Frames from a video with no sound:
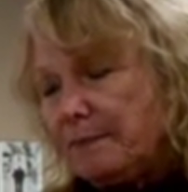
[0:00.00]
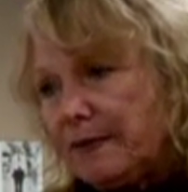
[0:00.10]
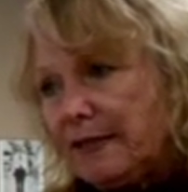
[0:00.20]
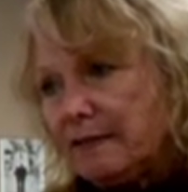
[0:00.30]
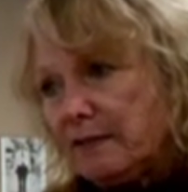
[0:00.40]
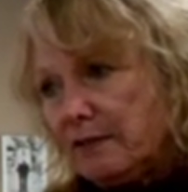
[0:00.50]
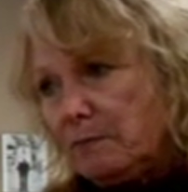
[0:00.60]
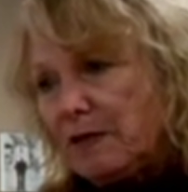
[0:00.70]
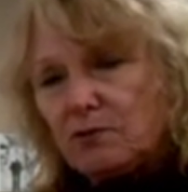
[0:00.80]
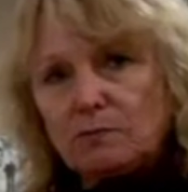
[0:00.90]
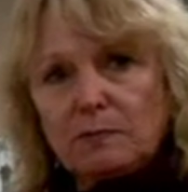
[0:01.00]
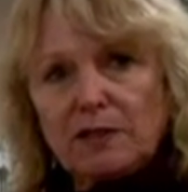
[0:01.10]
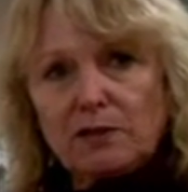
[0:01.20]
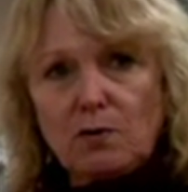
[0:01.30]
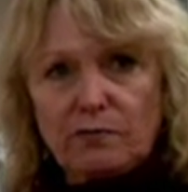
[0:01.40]
in their bedroom to be
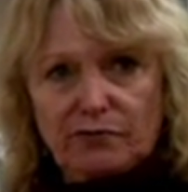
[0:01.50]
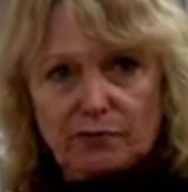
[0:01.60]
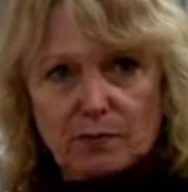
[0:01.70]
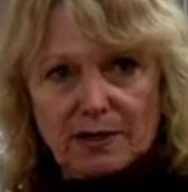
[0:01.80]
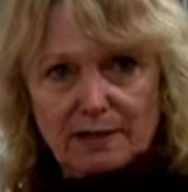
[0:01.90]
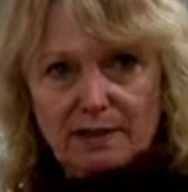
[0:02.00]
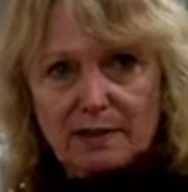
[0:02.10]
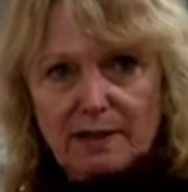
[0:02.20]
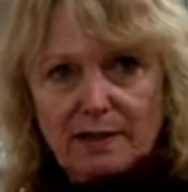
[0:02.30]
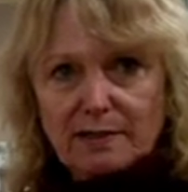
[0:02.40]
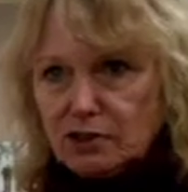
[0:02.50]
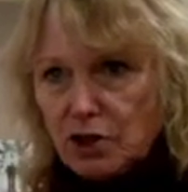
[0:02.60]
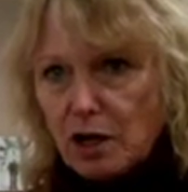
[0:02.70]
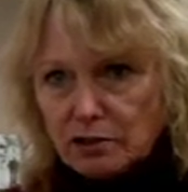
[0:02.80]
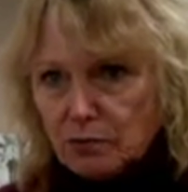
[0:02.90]
alone for a while and to
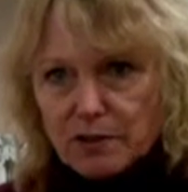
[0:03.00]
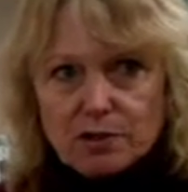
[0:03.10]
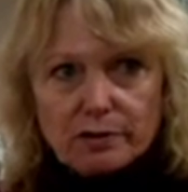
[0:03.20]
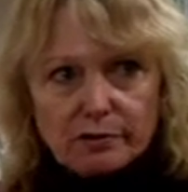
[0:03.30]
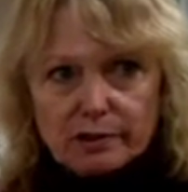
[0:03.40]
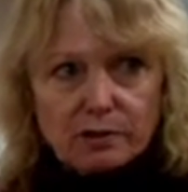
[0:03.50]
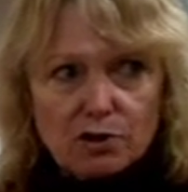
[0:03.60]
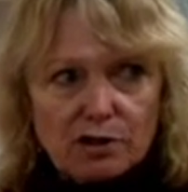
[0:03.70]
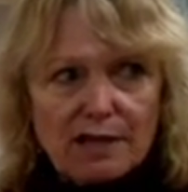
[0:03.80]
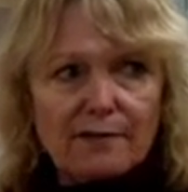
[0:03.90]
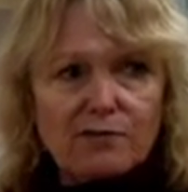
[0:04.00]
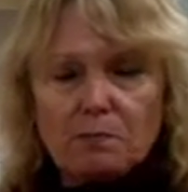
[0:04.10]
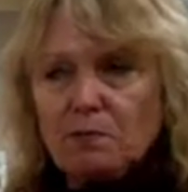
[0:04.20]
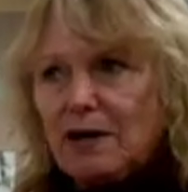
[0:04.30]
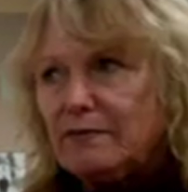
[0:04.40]
talk to each other, just to have
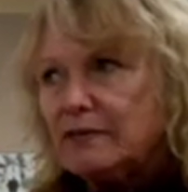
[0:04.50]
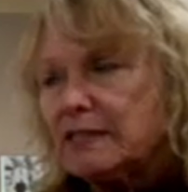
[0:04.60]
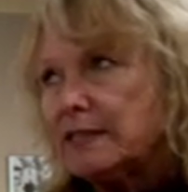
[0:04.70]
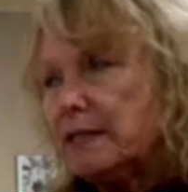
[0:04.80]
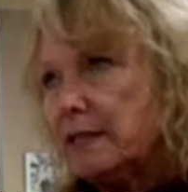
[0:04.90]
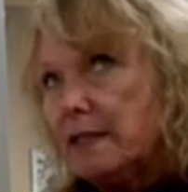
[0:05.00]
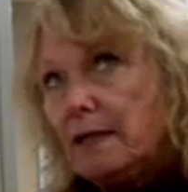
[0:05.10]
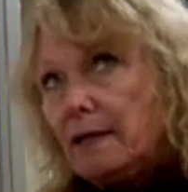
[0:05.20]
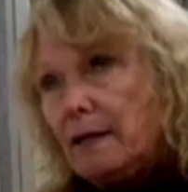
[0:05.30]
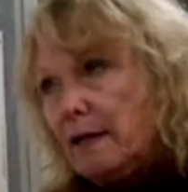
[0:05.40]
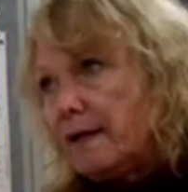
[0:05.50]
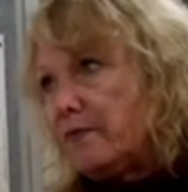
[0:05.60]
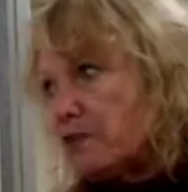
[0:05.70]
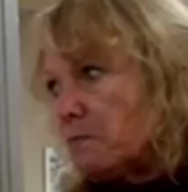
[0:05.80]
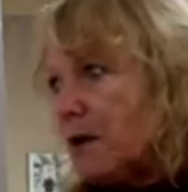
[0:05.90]
some privacy. And
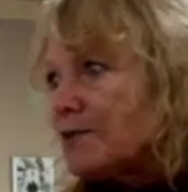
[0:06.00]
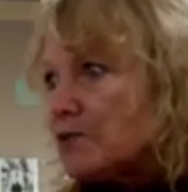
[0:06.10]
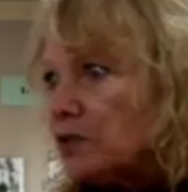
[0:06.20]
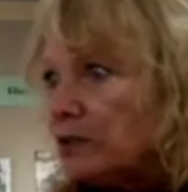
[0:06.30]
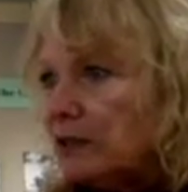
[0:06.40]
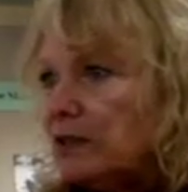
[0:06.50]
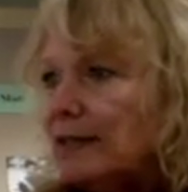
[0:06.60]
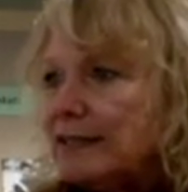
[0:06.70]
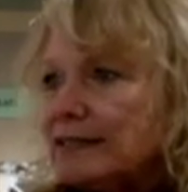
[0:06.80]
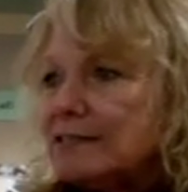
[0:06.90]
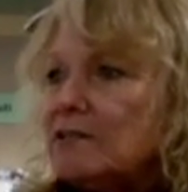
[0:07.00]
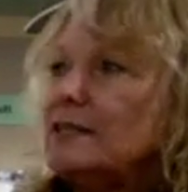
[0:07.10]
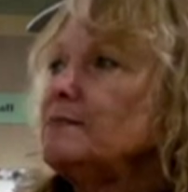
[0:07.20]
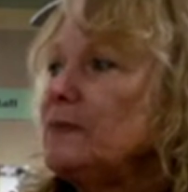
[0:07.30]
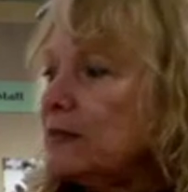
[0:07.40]
this marshal
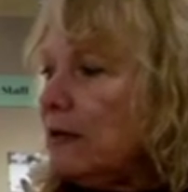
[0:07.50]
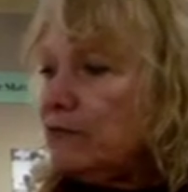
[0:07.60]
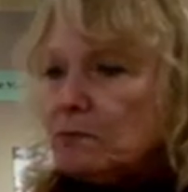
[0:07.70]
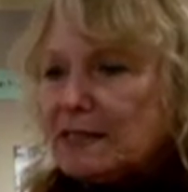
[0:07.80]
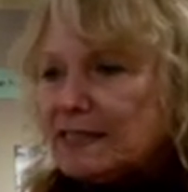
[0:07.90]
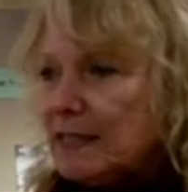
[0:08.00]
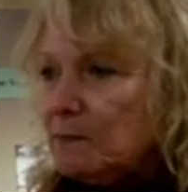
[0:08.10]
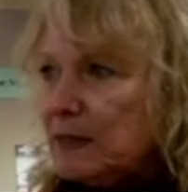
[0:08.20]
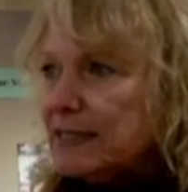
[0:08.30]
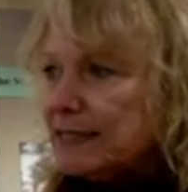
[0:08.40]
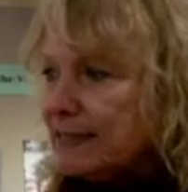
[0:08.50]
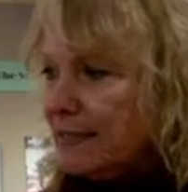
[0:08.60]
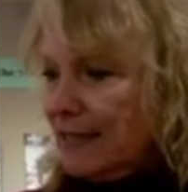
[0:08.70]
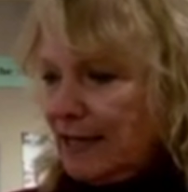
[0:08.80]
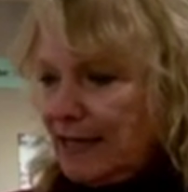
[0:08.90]
after about 10 minutes,
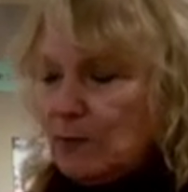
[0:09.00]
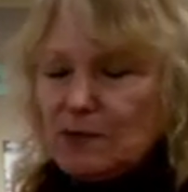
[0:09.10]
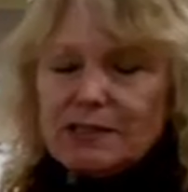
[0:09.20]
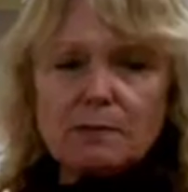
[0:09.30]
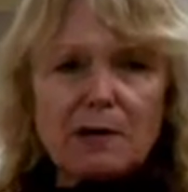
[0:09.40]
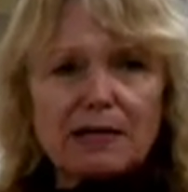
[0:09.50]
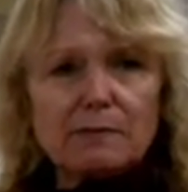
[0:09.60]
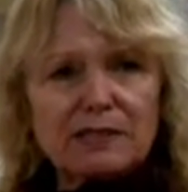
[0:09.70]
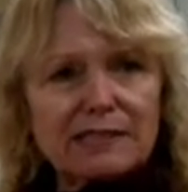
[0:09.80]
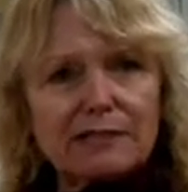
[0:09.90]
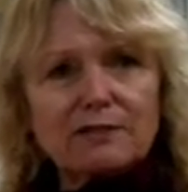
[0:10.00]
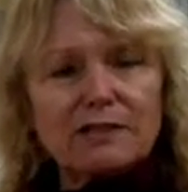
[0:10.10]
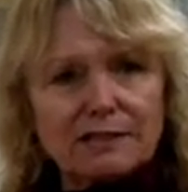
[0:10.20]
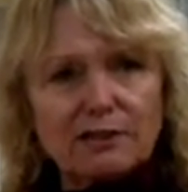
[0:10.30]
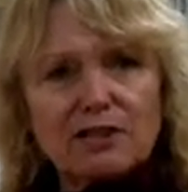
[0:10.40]
he went to the bottom of the stairs
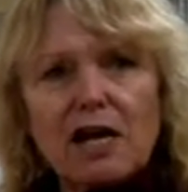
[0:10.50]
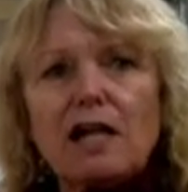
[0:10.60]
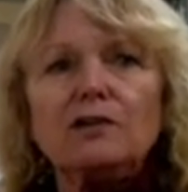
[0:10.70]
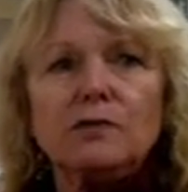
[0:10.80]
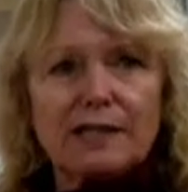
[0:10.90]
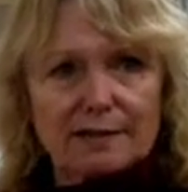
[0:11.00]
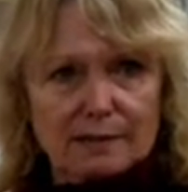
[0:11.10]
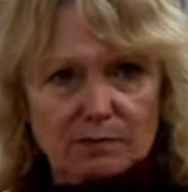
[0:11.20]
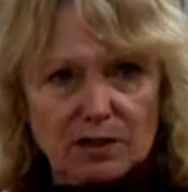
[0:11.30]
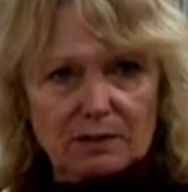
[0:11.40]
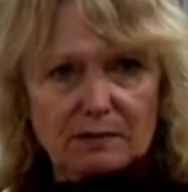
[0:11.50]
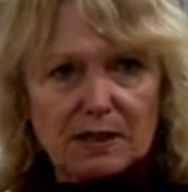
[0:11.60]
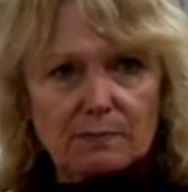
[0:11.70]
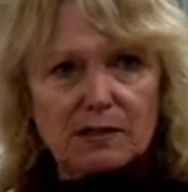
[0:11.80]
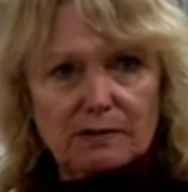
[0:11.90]
and started hollering at them, telling them to
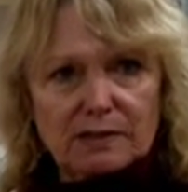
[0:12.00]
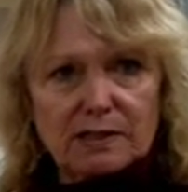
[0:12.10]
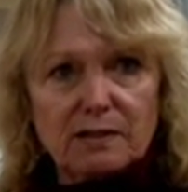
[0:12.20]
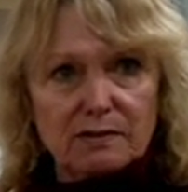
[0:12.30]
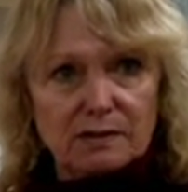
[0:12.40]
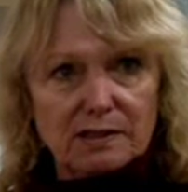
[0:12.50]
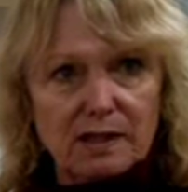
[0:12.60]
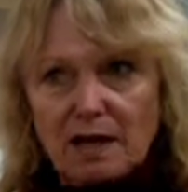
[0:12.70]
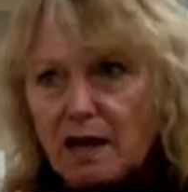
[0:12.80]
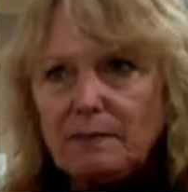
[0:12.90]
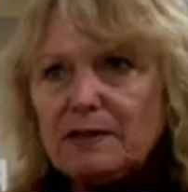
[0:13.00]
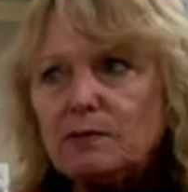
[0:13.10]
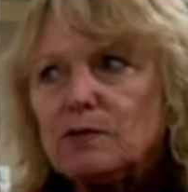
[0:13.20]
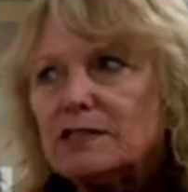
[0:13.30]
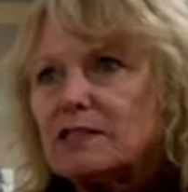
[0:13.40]
come downstairs. I mean, it
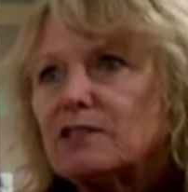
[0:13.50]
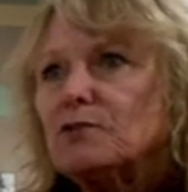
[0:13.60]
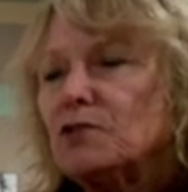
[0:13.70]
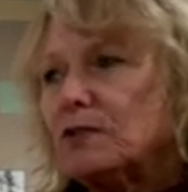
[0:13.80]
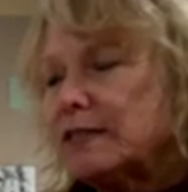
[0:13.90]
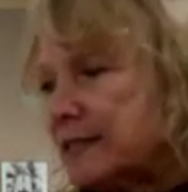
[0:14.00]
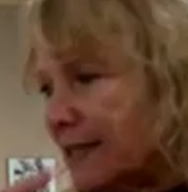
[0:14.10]
was just ludicrous. And